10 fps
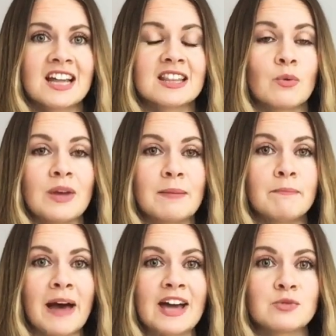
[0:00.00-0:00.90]
that we
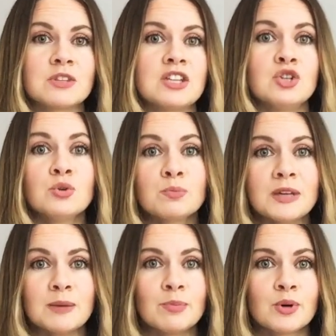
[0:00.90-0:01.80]
embed within young
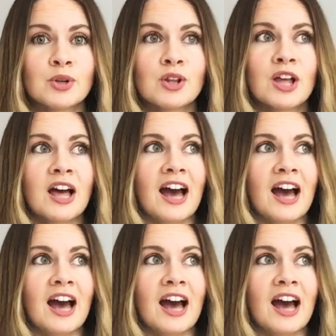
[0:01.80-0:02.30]
people